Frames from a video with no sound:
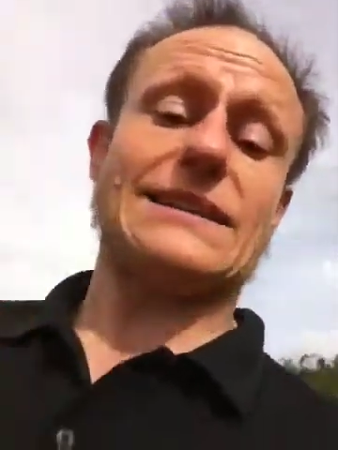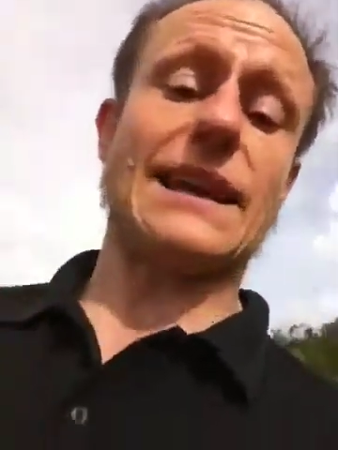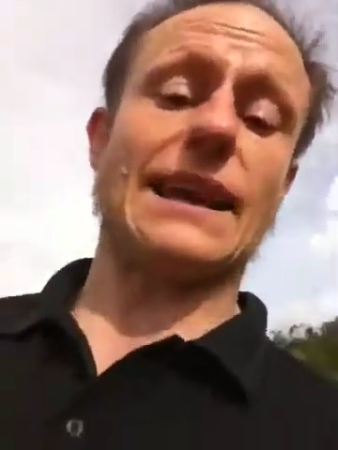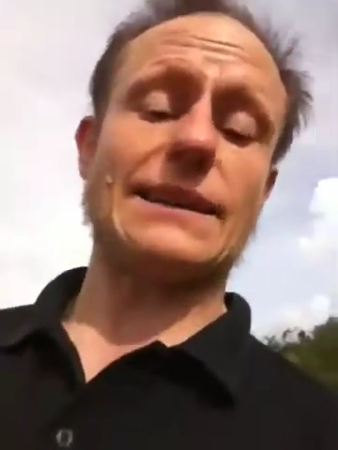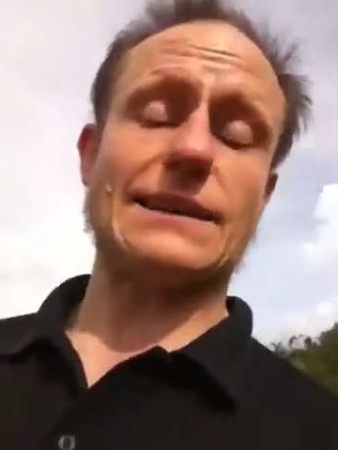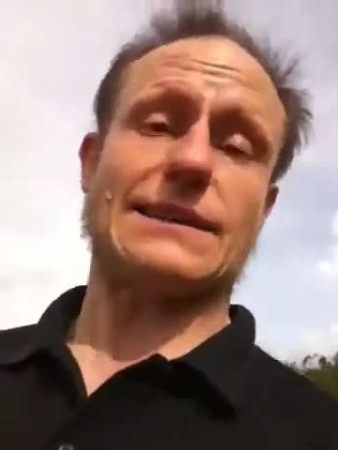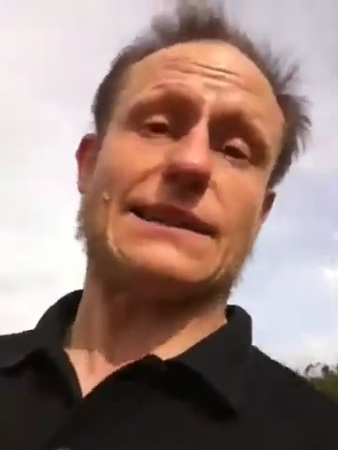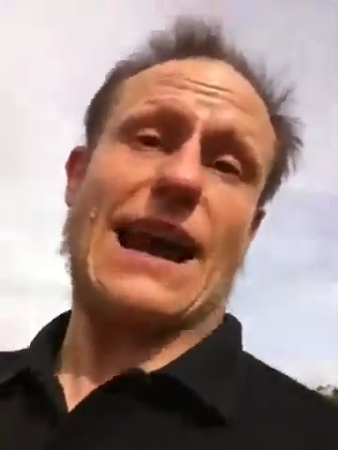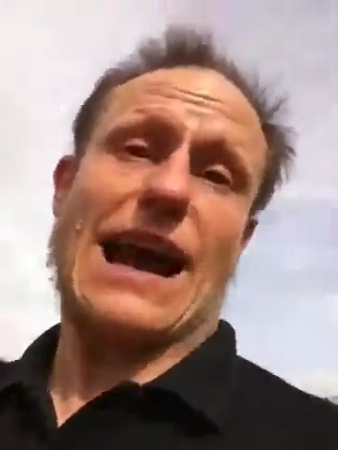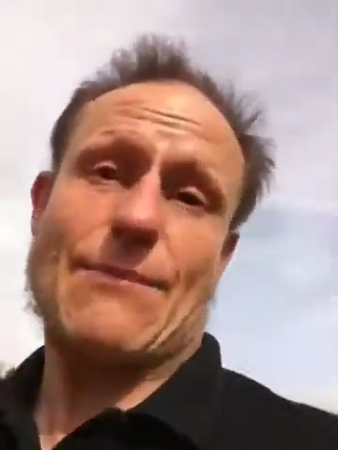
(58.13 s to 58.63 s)
it
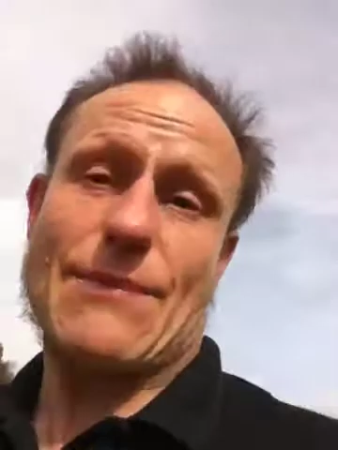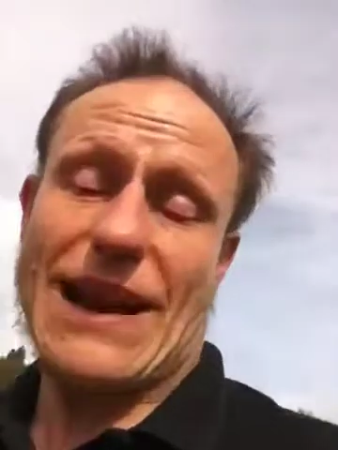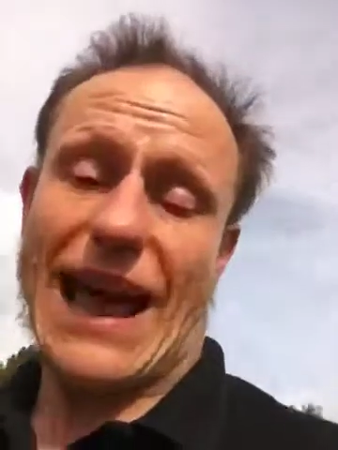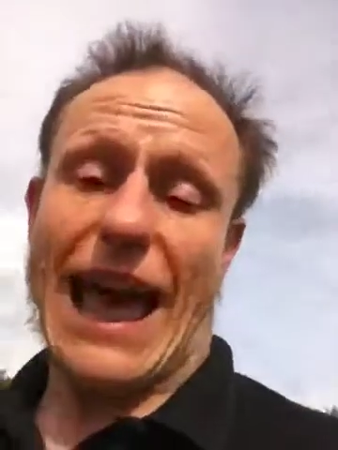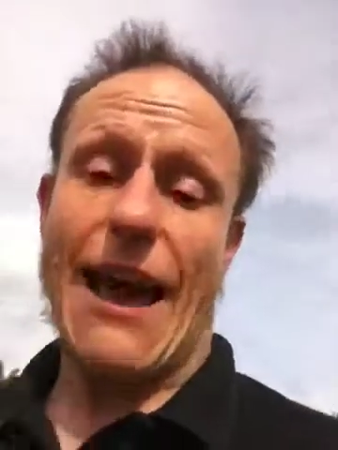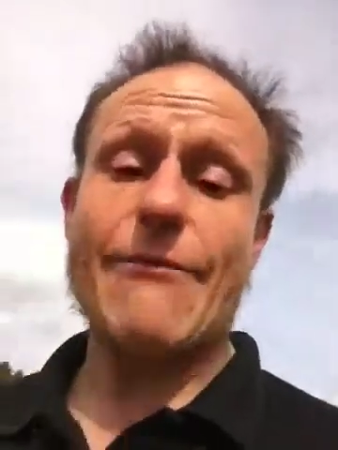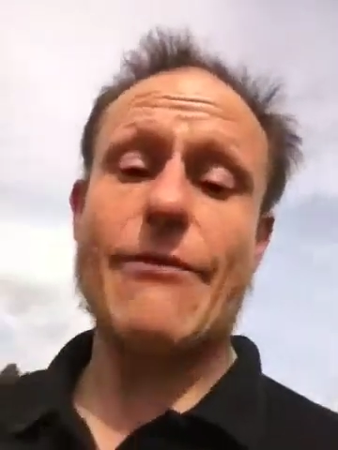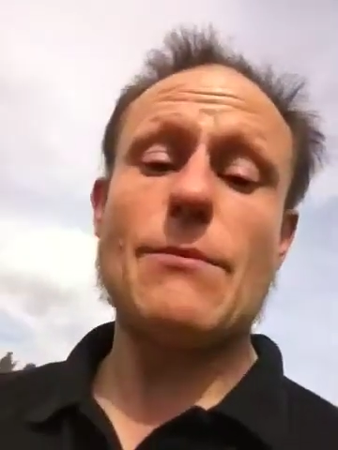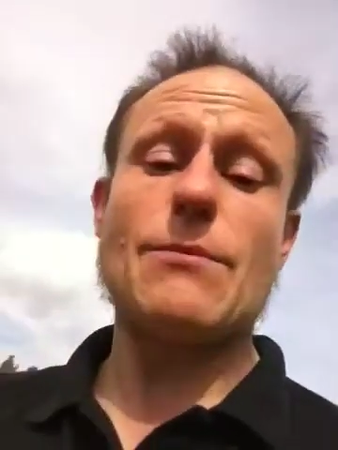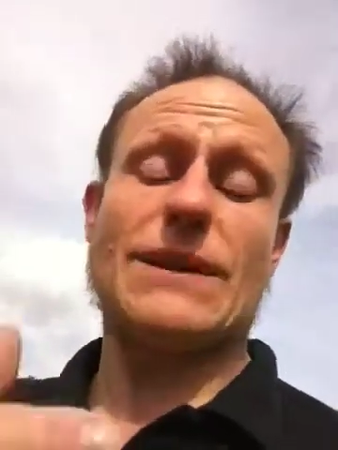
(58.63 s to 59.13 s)
takes time, and
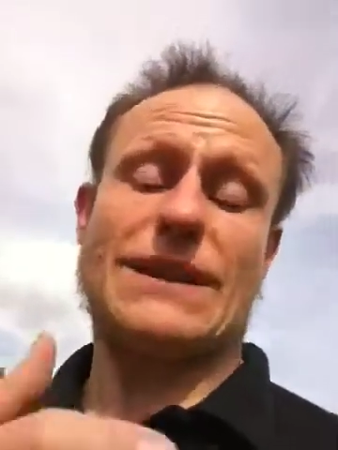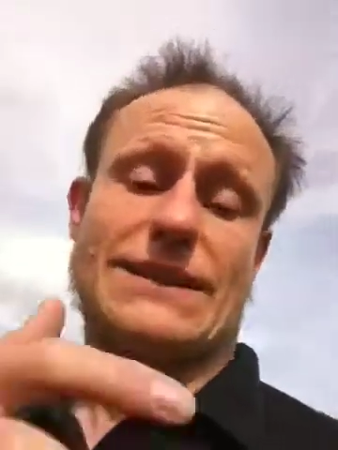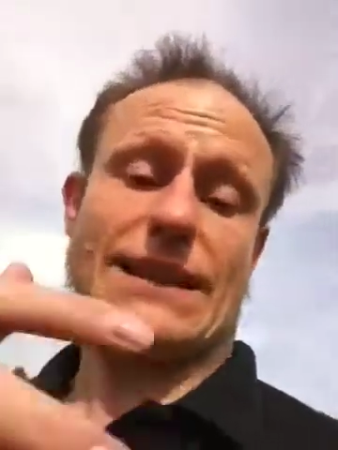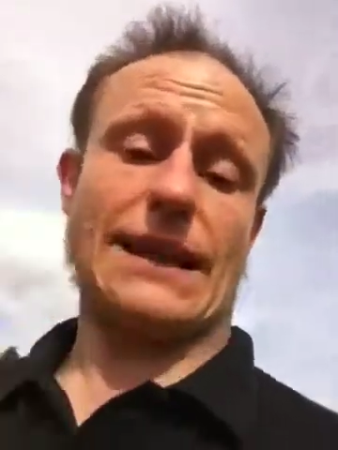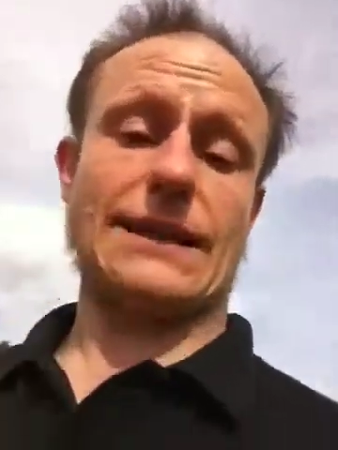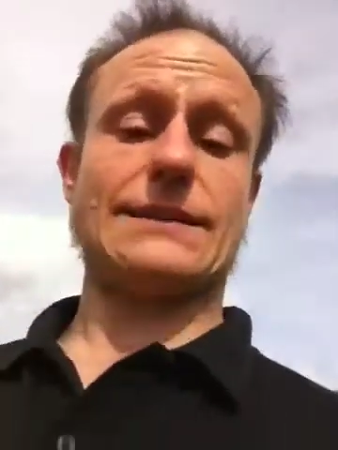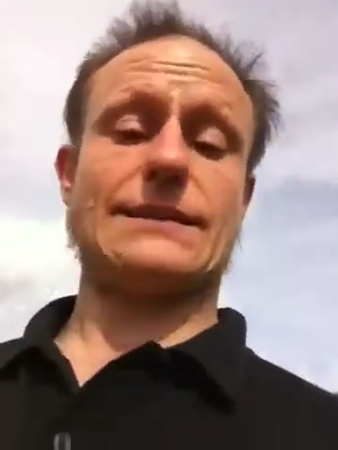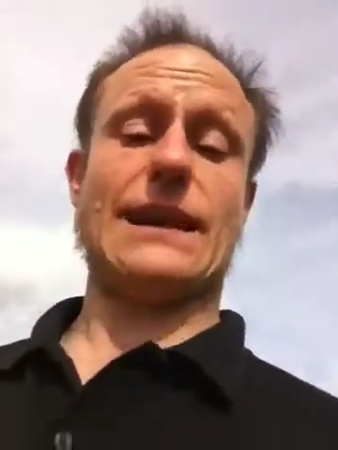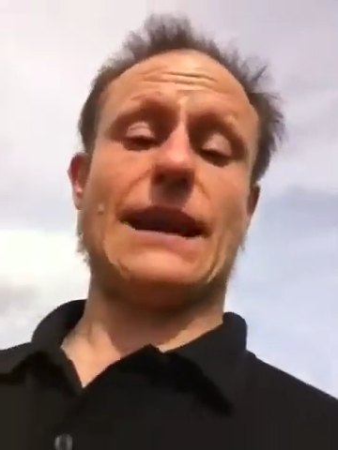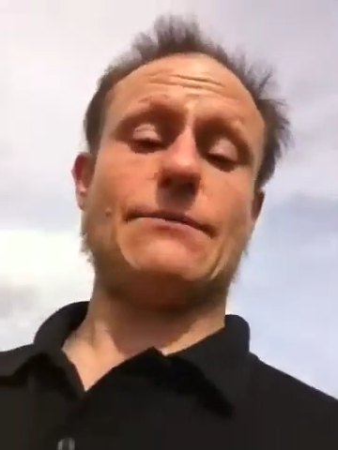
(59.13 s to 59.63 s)
everybody
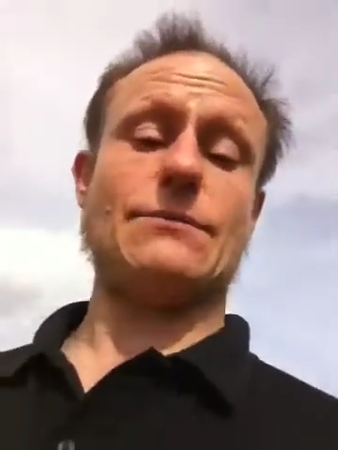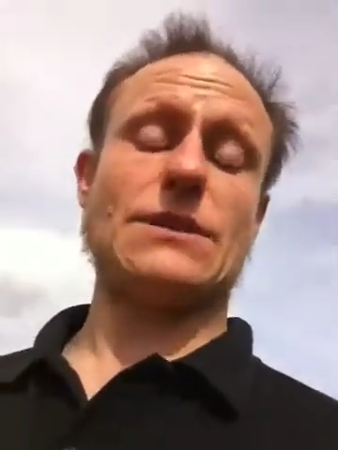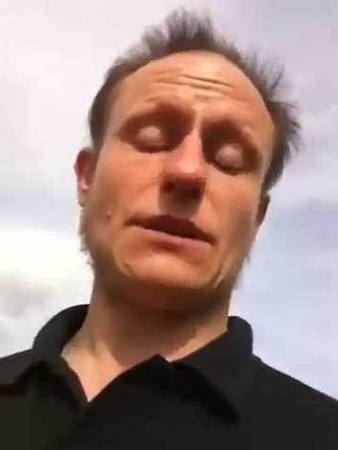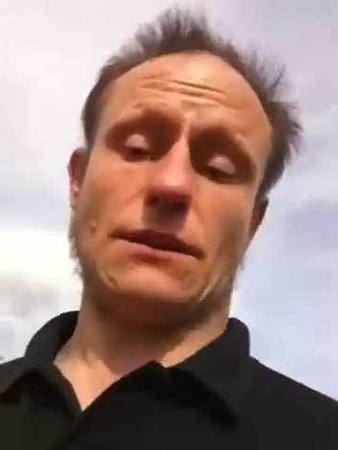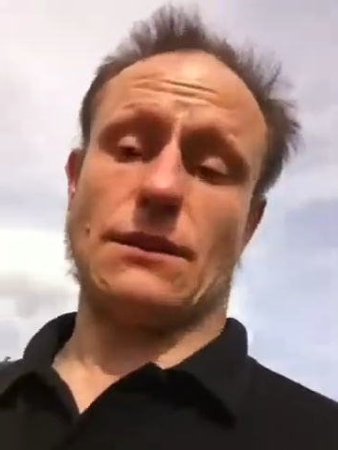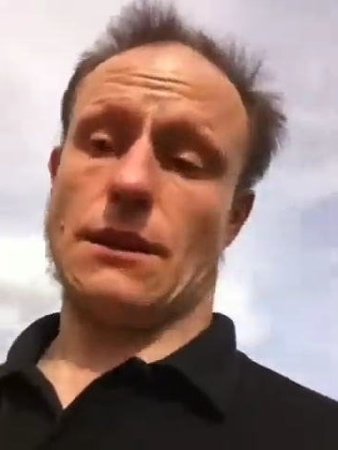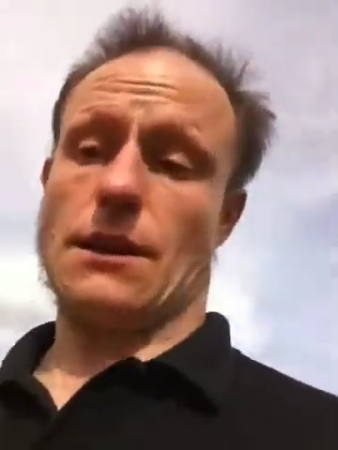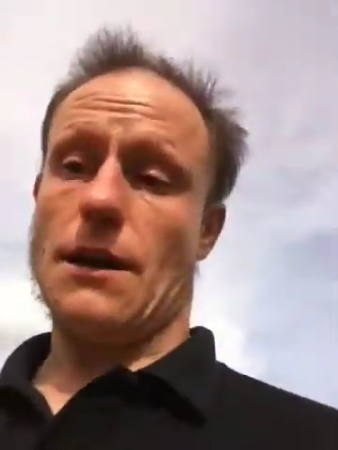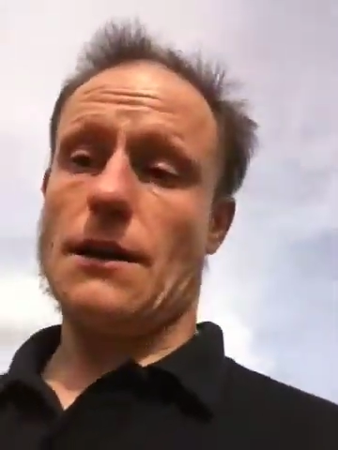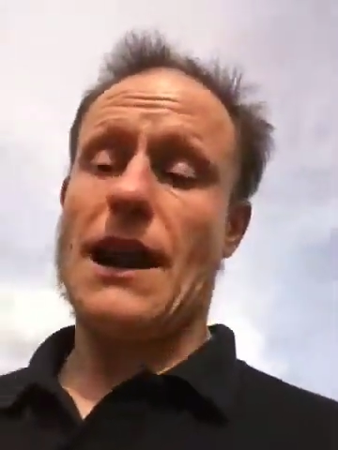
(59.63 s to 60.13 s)
takes time to
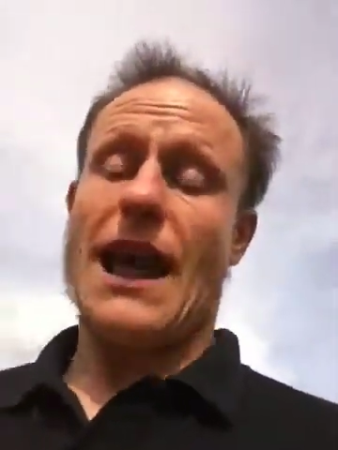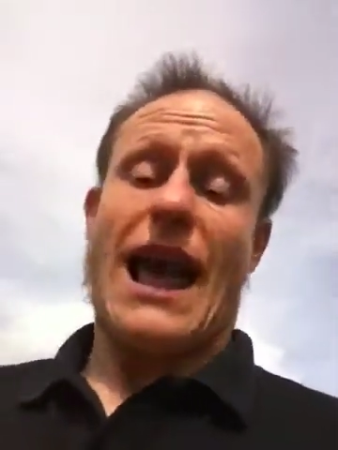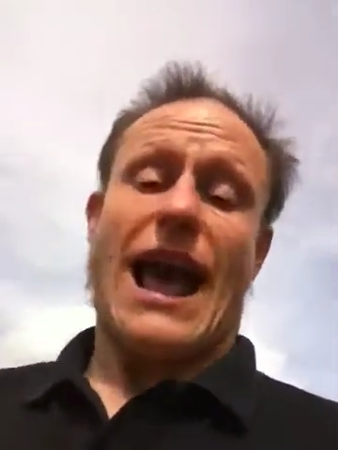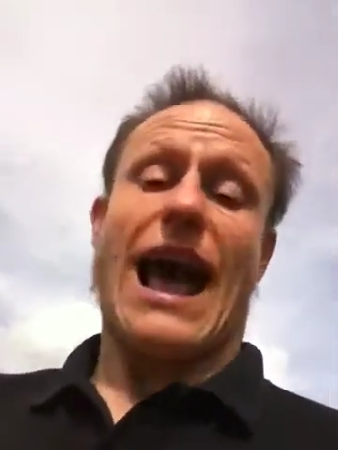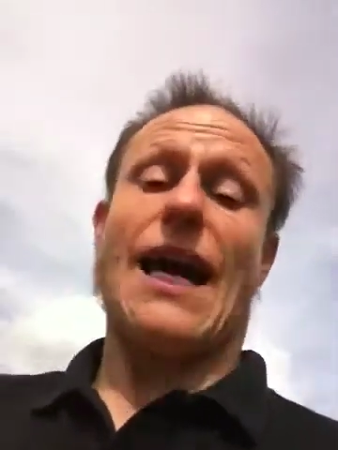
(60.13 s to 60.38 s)
learn,